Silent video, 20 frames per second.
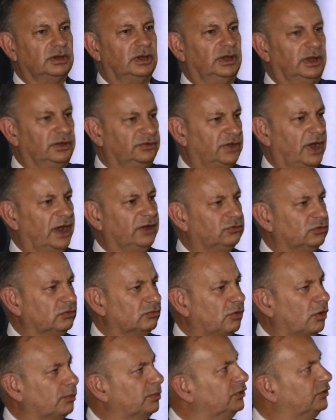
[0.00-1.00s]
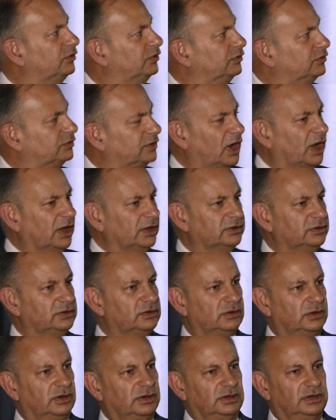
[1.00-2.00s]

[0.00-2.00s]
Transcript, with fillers: as Andrew Roberts has done, you,